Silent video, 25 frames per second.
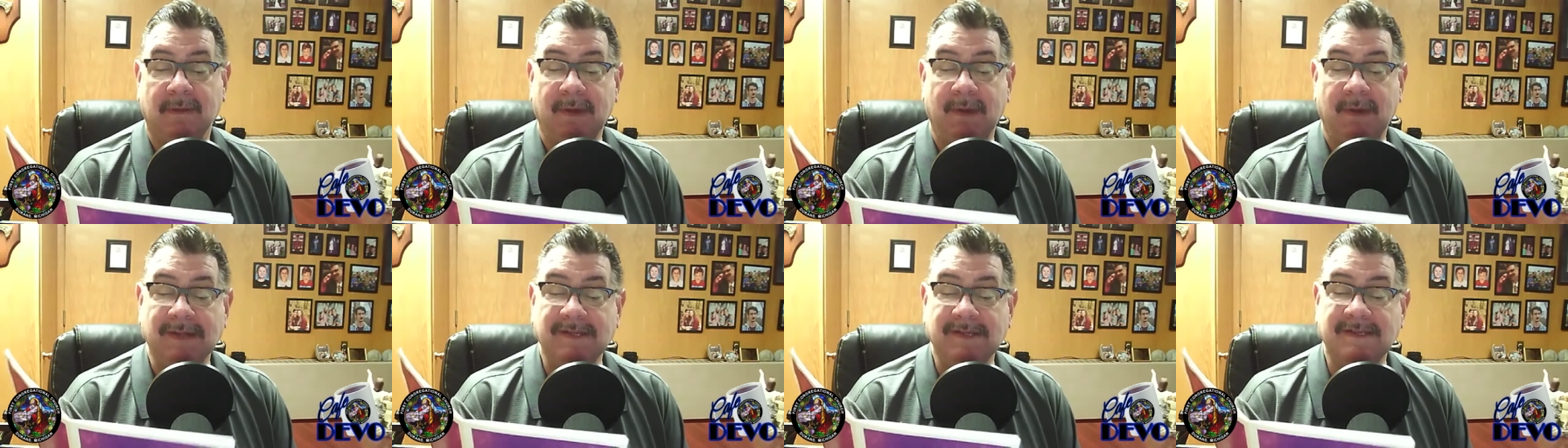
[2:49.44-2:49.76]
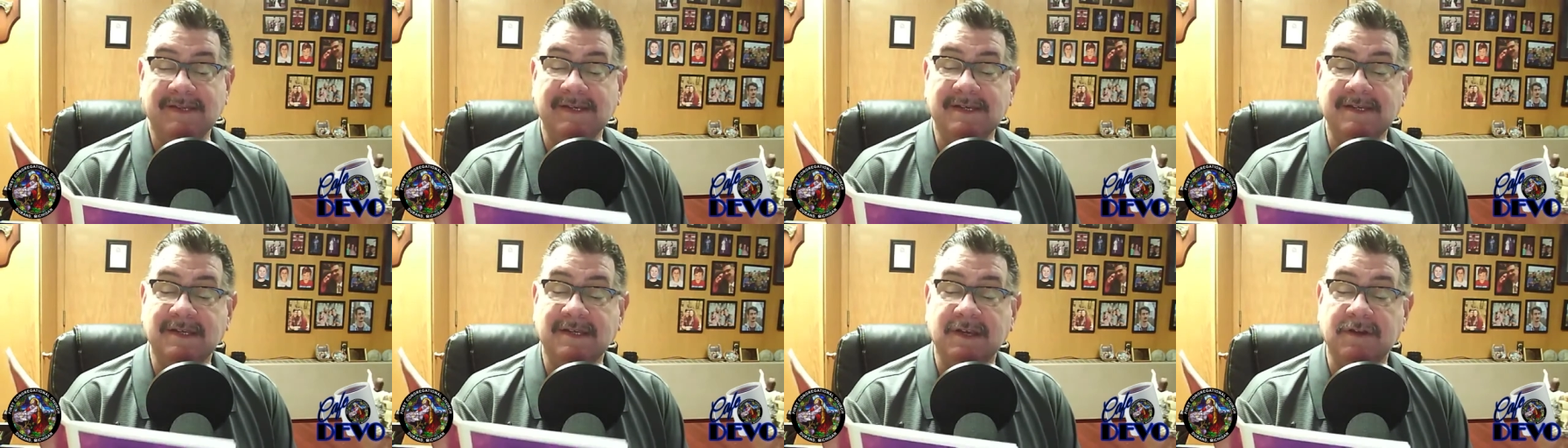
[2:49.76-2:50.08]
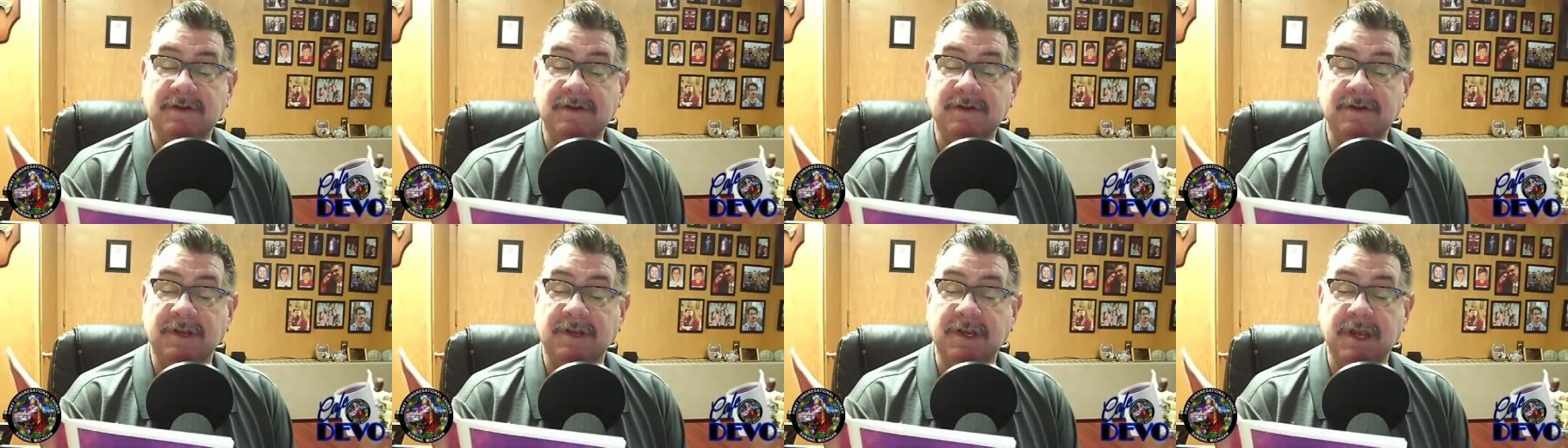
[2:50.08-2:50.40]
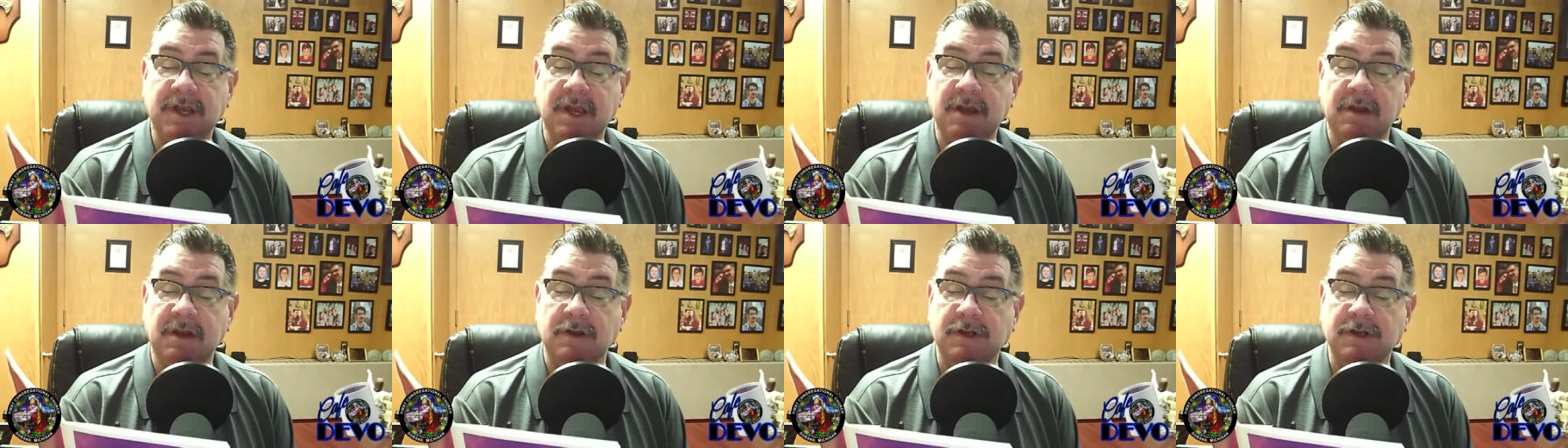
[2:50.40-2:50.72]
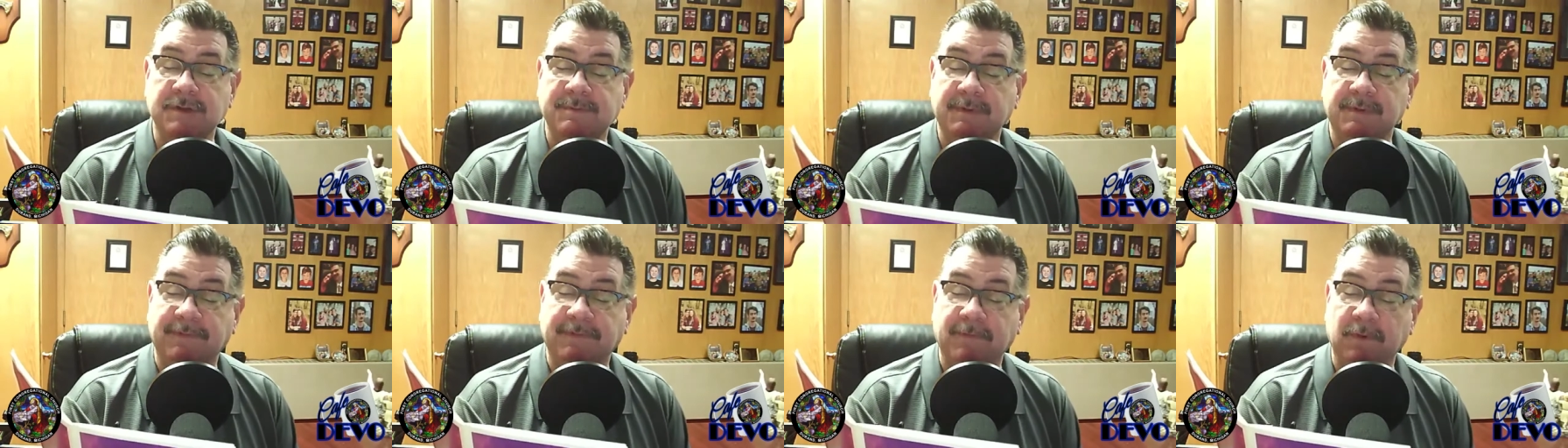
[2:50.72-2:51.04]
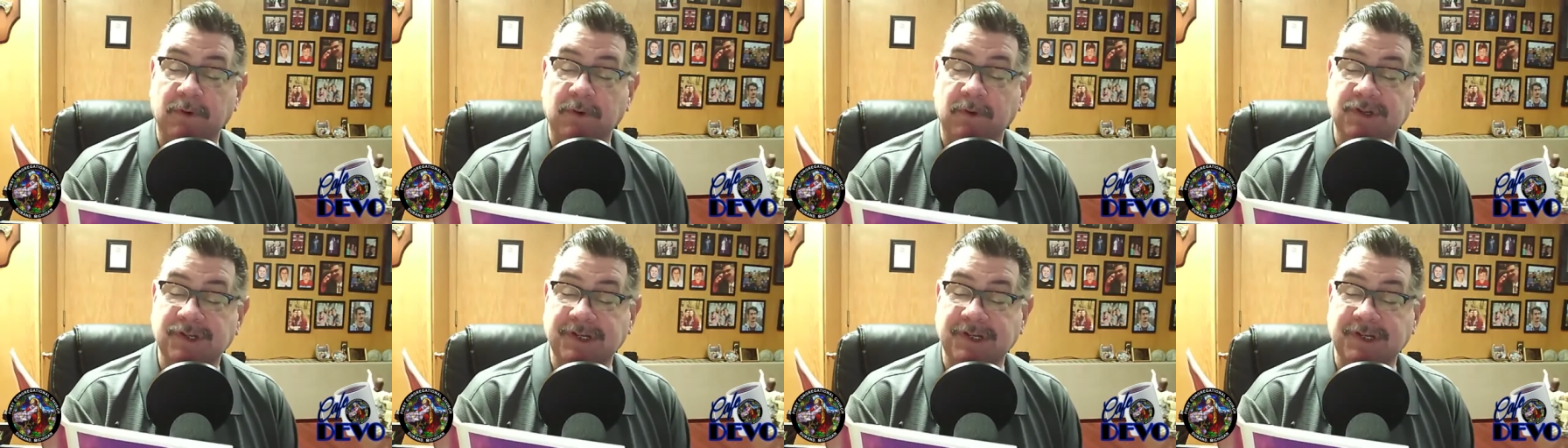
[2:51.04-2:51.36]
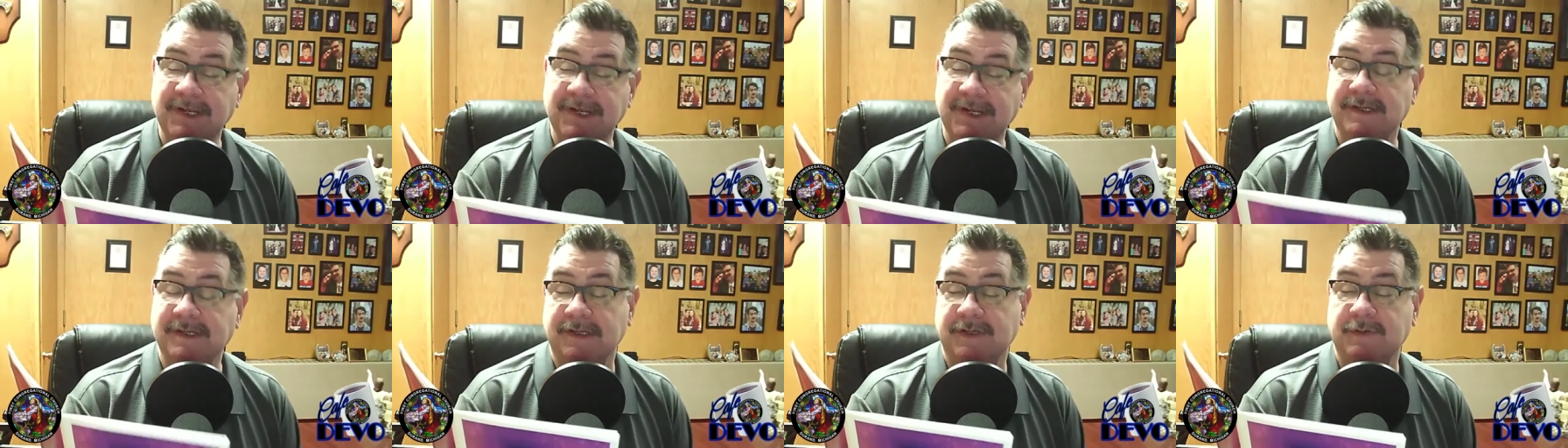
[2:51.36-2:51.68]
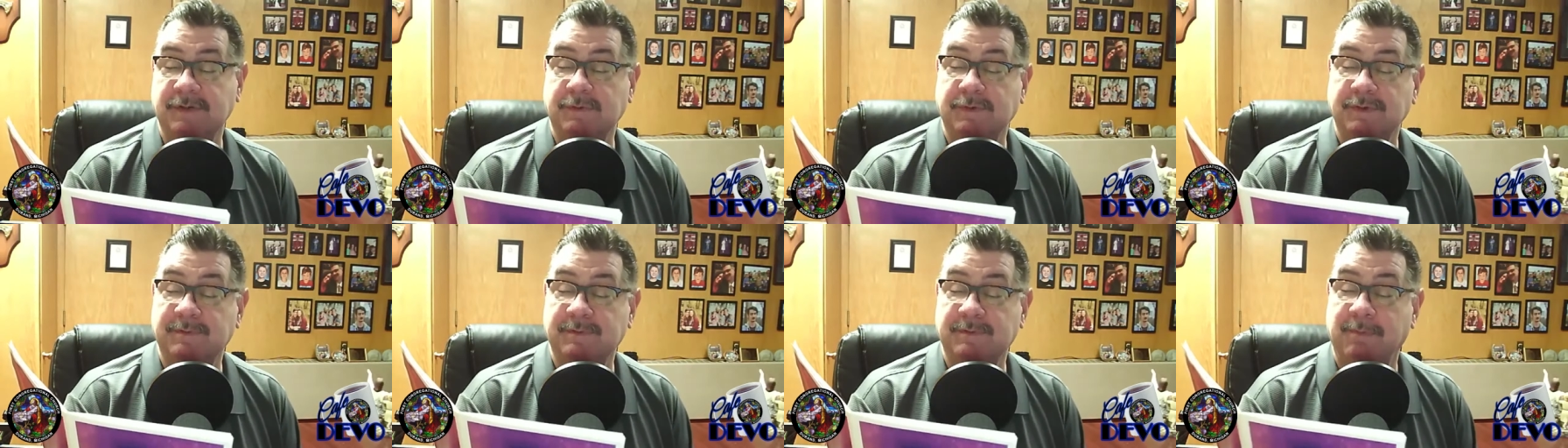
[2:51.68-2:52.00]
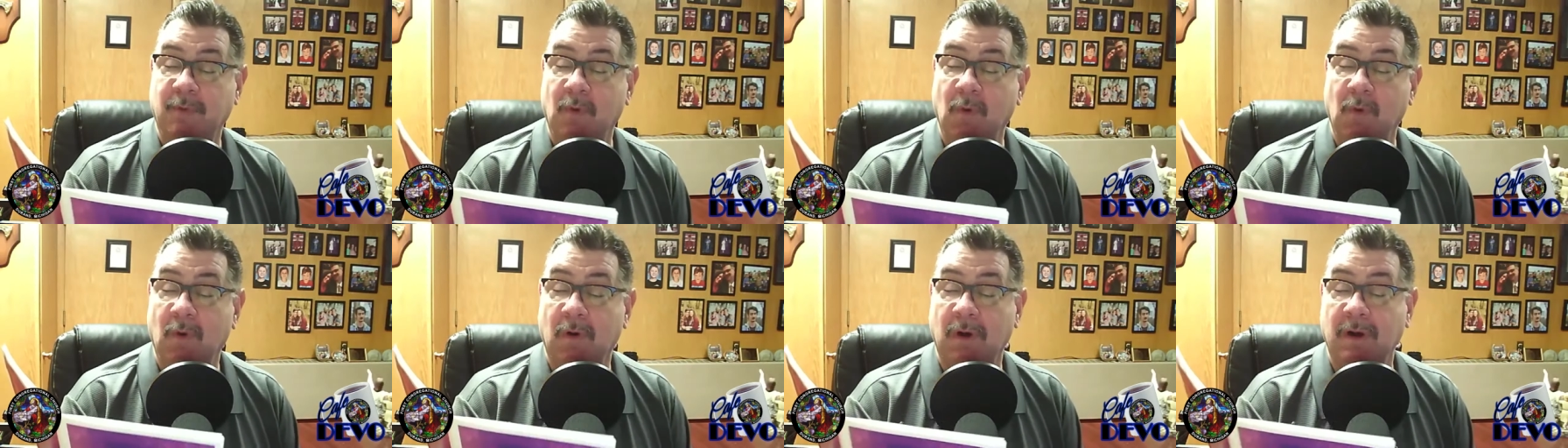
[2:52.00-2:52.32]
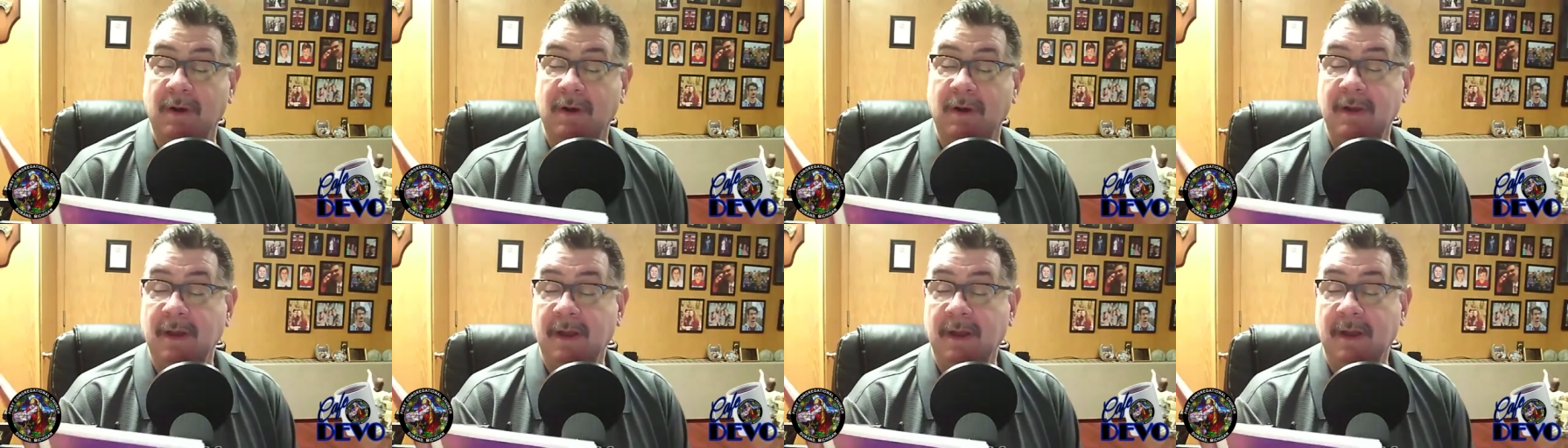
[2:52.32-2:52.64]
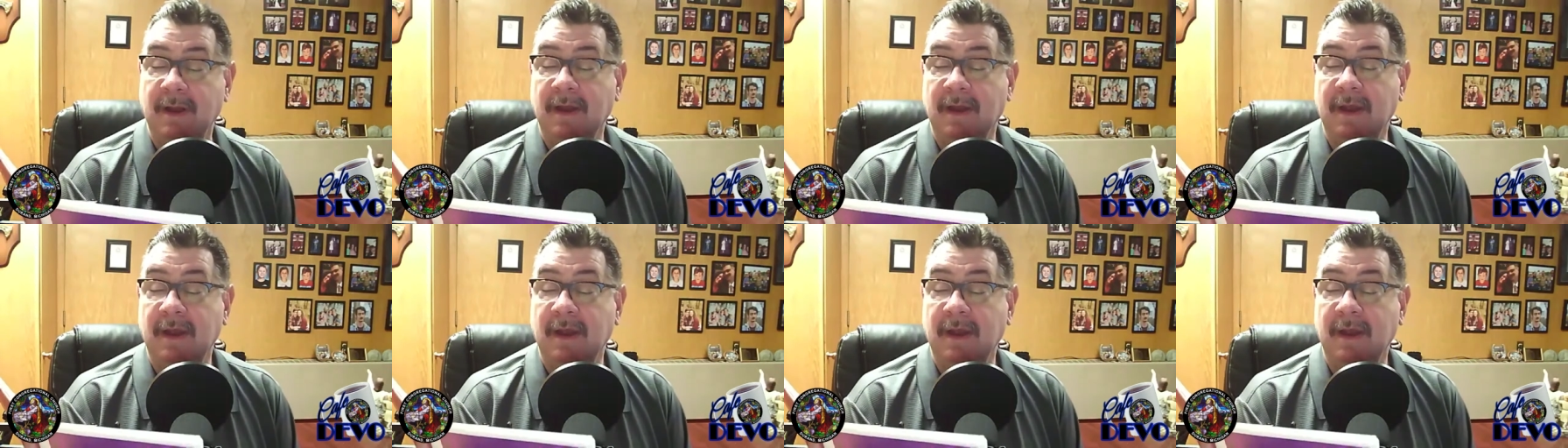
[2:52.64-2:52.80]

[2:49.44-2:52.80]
About 600 years before Jesus was born,